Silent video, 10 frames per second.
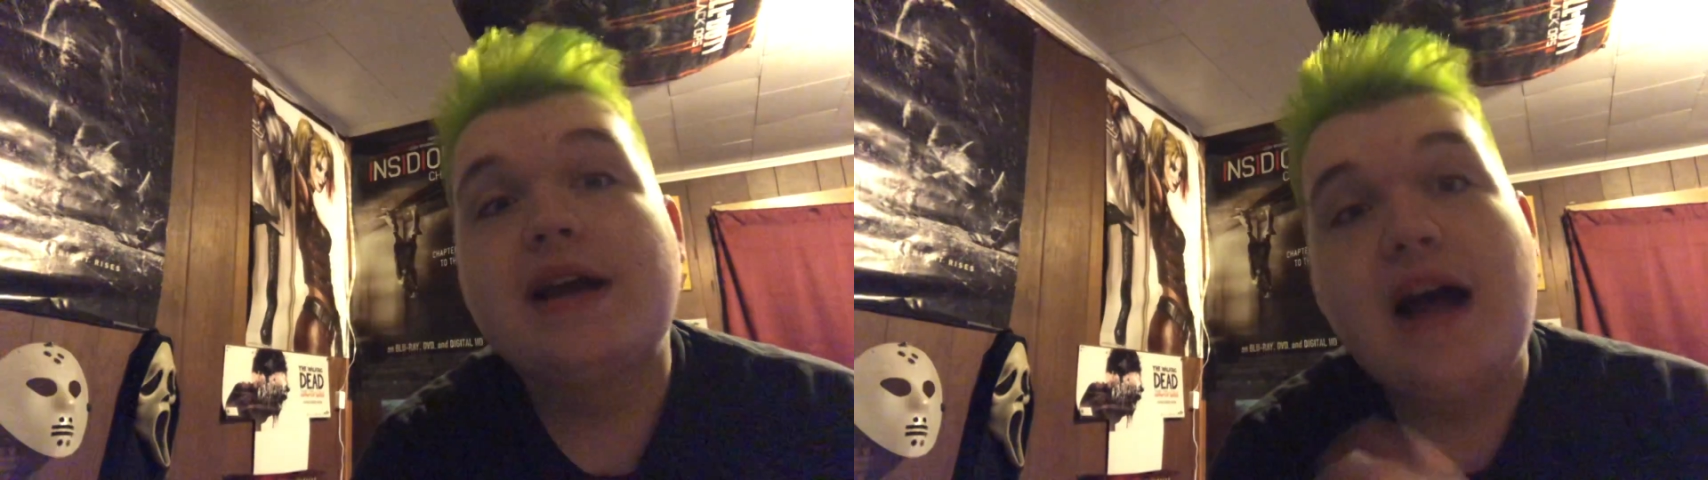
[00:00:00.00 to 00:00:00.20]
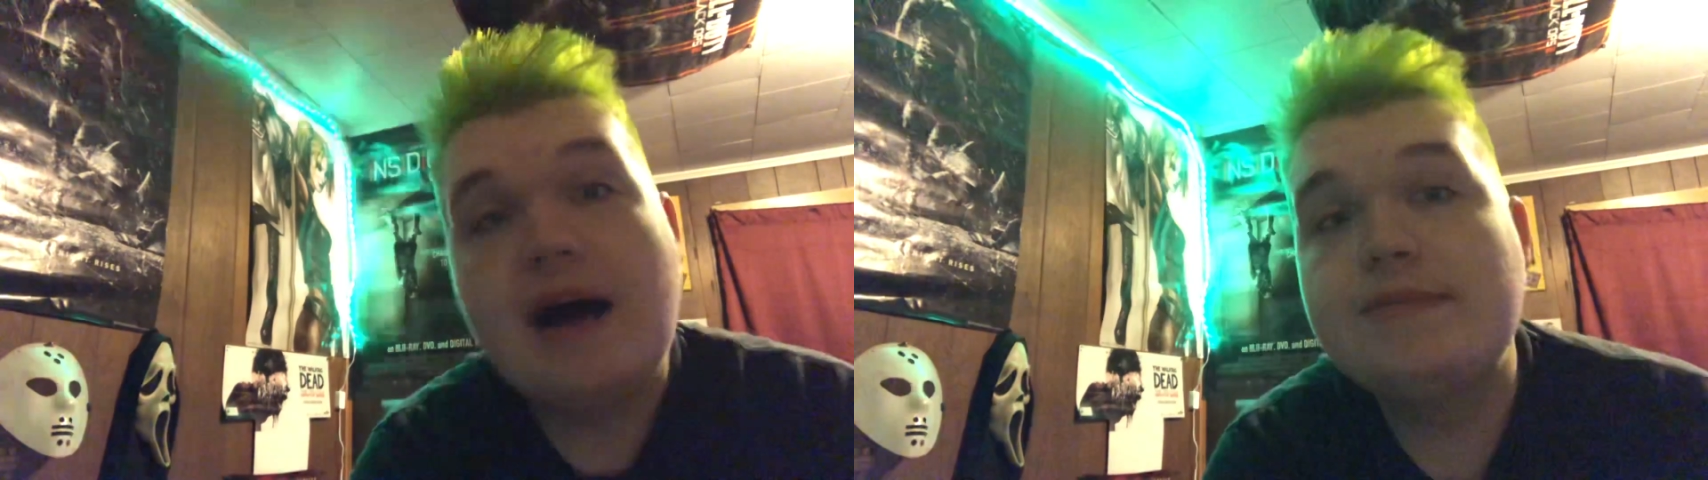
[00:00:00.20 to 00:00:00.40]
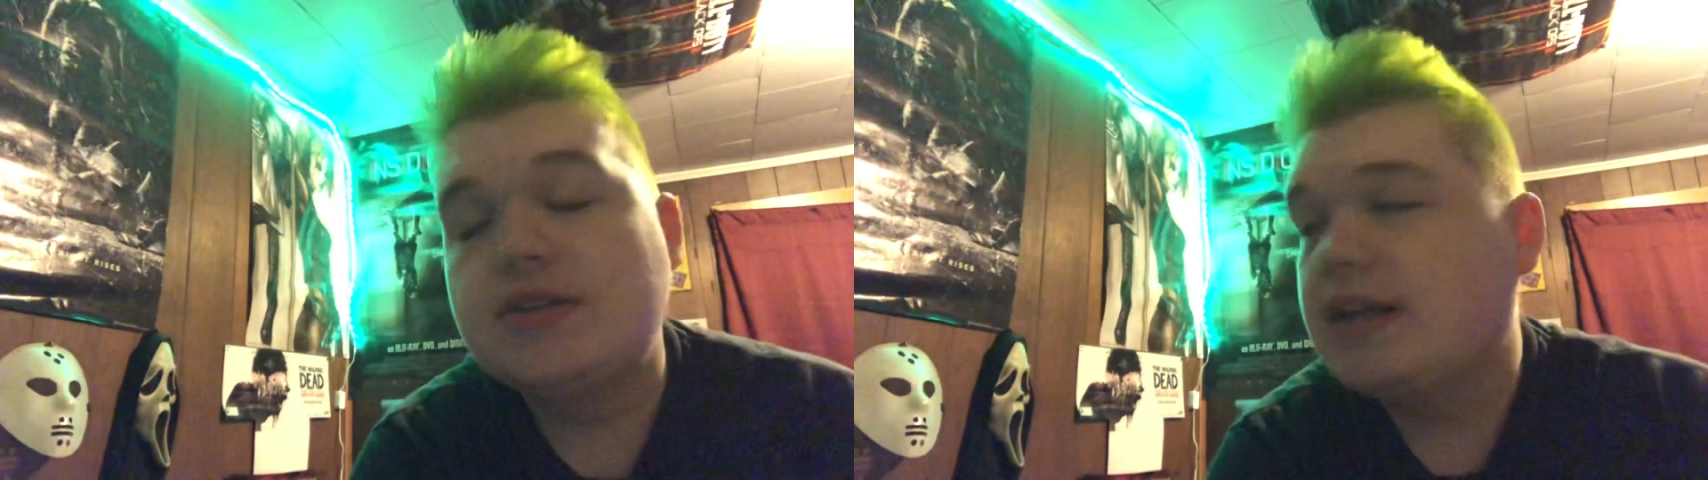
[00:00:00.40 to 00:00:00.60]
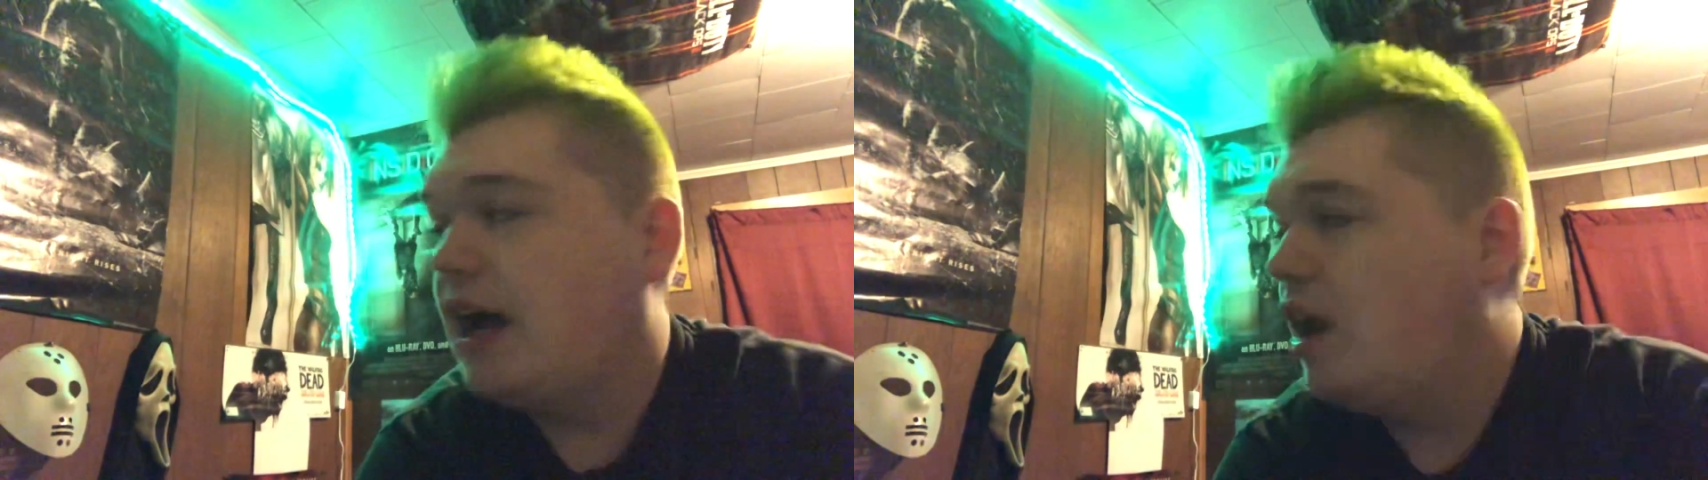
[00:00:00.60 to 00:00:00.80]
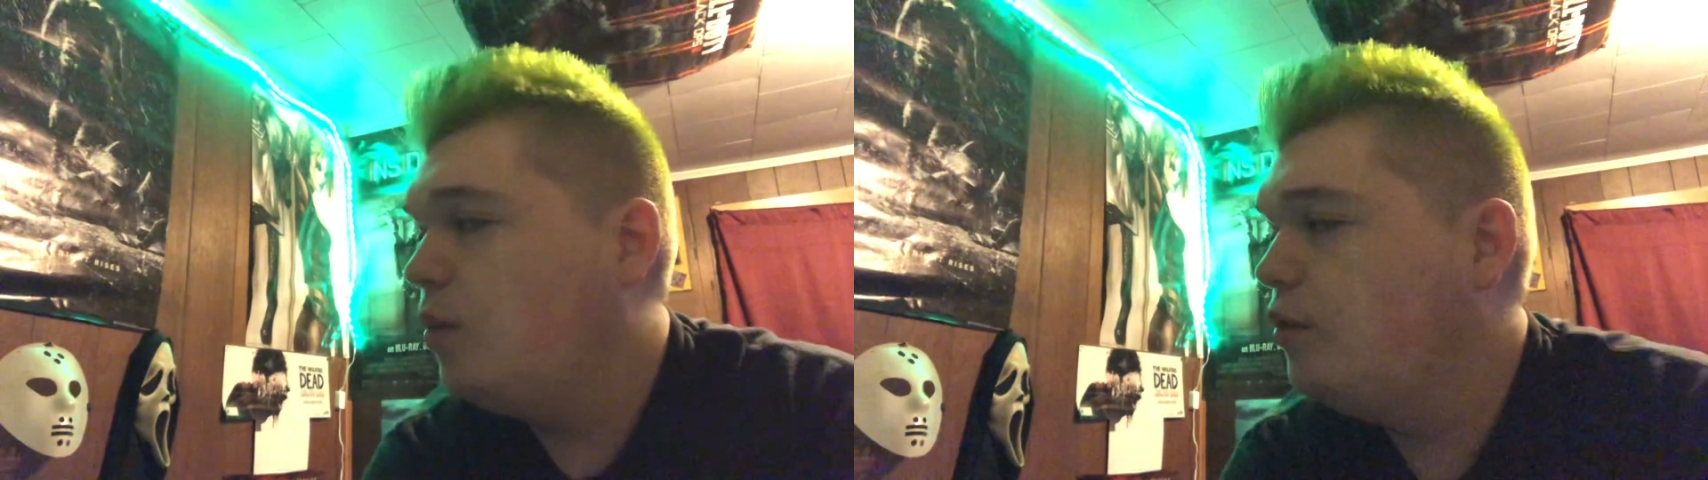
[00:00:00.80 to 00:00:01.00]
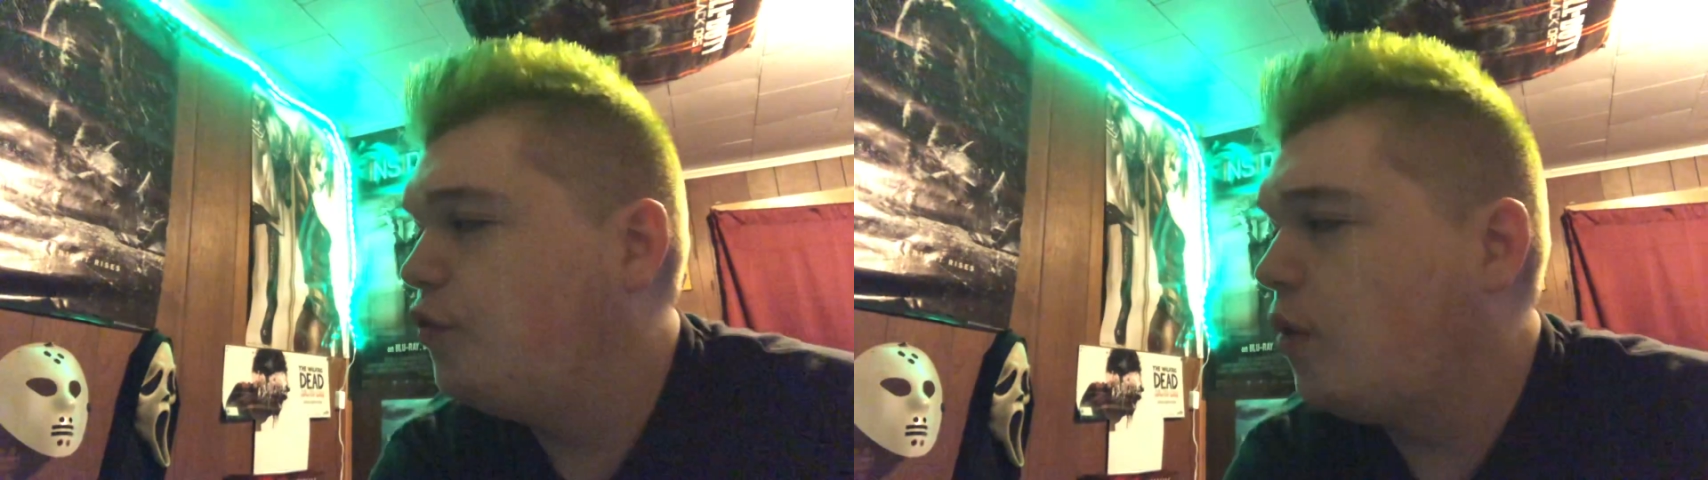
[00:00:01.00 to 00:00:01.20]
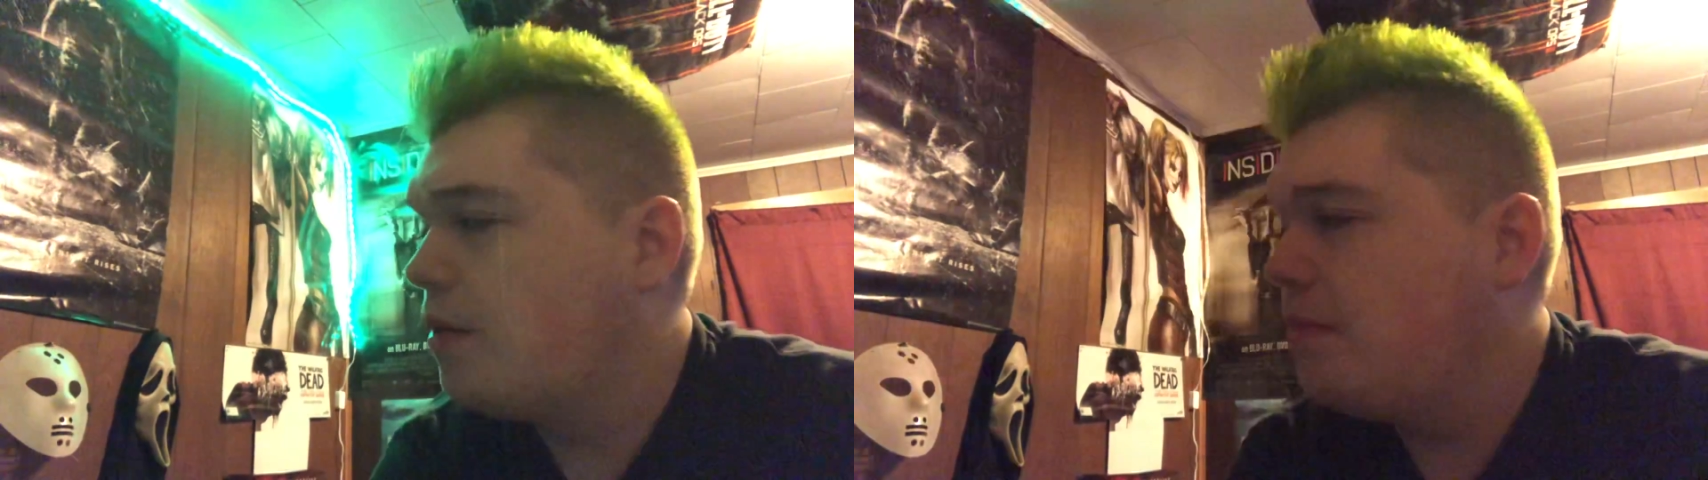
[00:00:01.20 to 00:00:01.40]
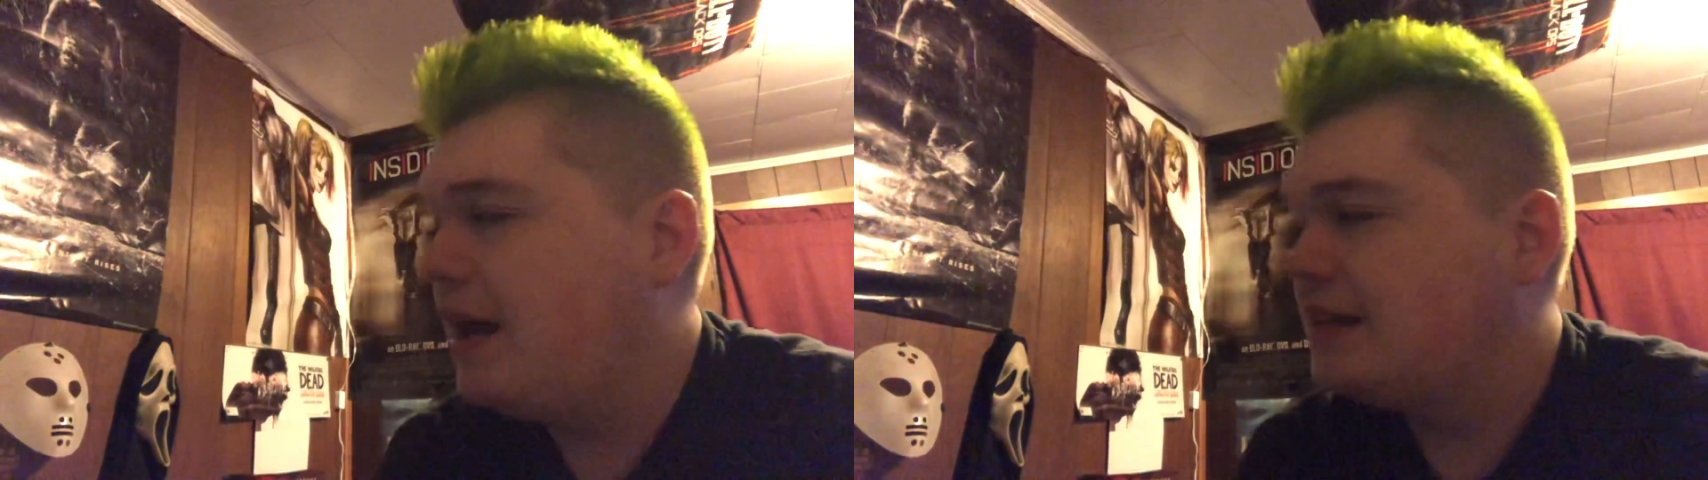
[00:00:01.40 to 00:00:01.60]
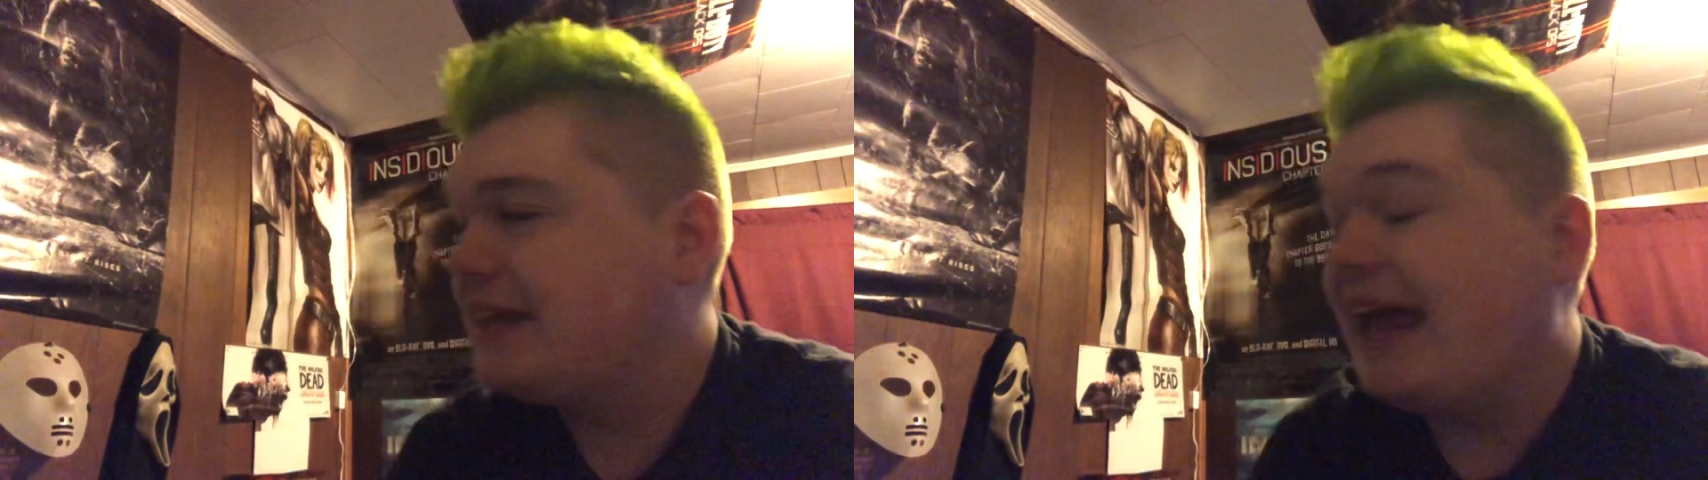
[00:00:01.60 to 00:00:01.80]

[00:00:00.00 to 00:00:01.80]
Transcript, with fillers: comes to the Halloween 4 mask,